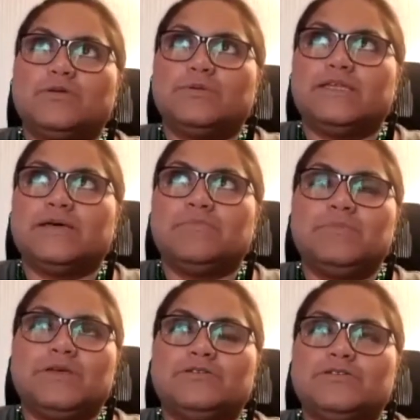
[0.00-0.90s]
with them
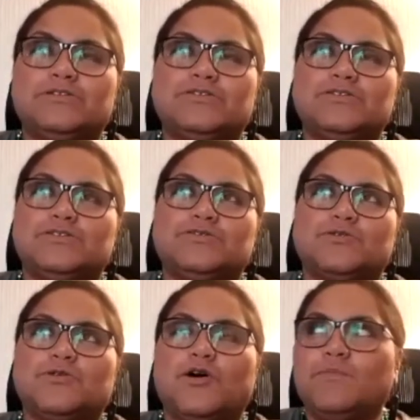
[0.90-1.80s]
because they're just
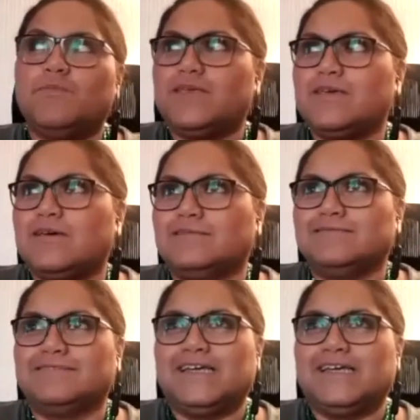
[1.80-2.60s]
so gobby and